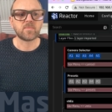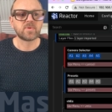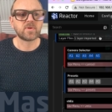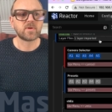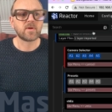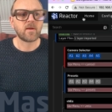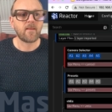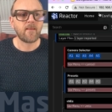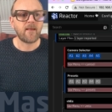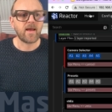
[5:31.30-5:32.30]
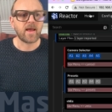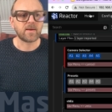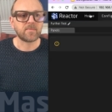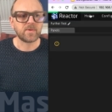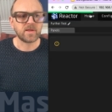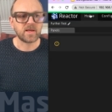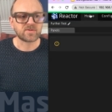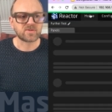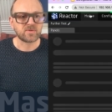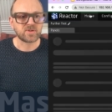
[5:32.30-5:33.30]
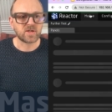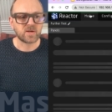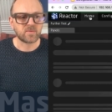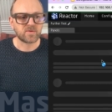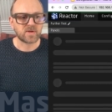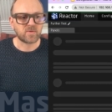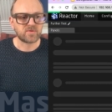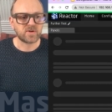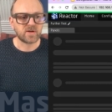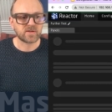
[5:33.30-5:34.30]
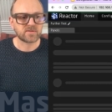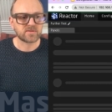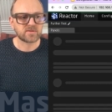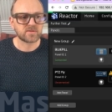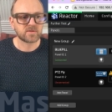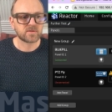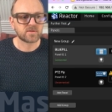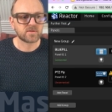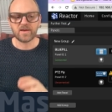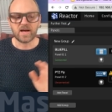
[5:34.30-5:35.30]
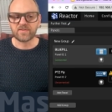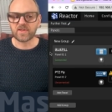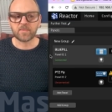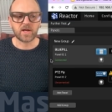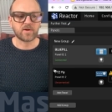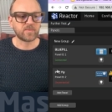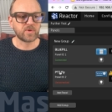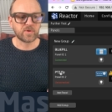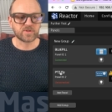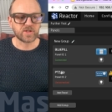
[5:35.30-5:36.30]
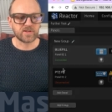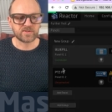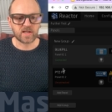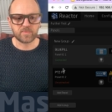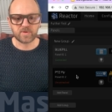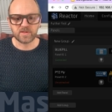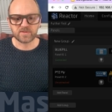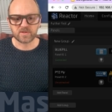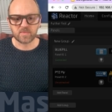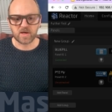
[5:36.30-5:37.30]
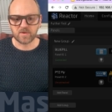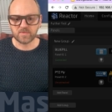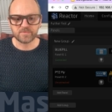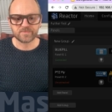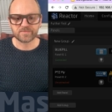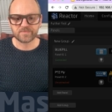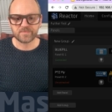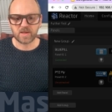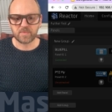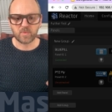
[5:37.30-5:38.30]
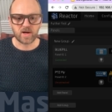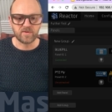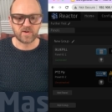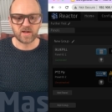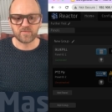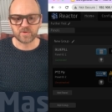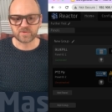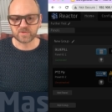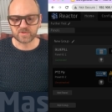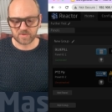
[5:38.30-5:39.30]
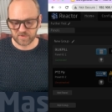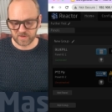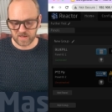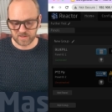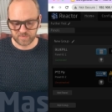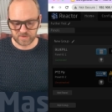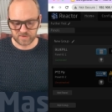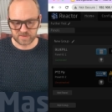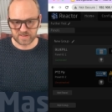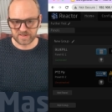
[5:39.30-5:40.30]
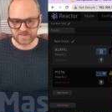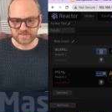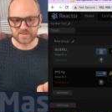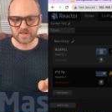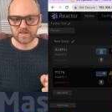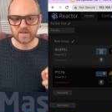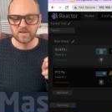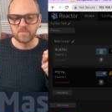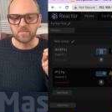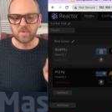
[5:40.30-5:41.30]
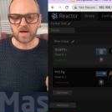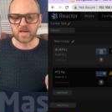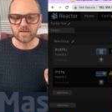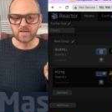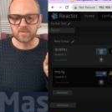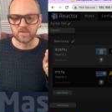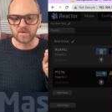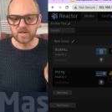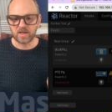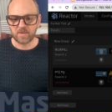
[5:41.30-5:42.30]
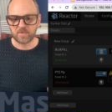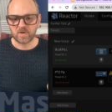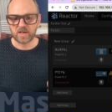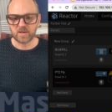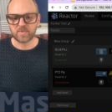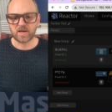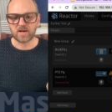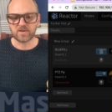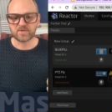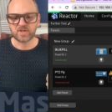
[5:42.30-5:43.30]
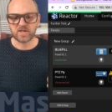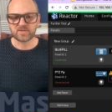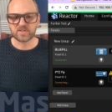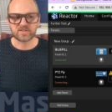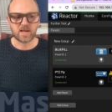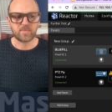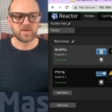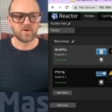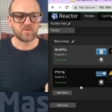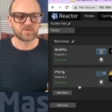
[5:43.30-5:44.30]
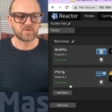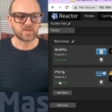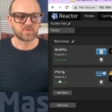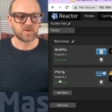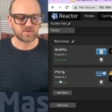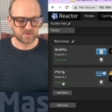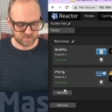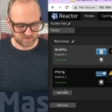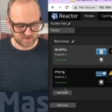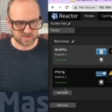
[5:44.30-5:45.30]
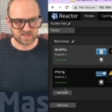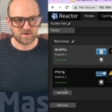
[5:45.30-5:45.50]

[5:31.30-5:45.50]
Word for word: up and be associated with our products. I think my computer changed IP somehow, maybe Wi-Fi versus something else, because at least my emulated panel changed its IP over to this one. So this is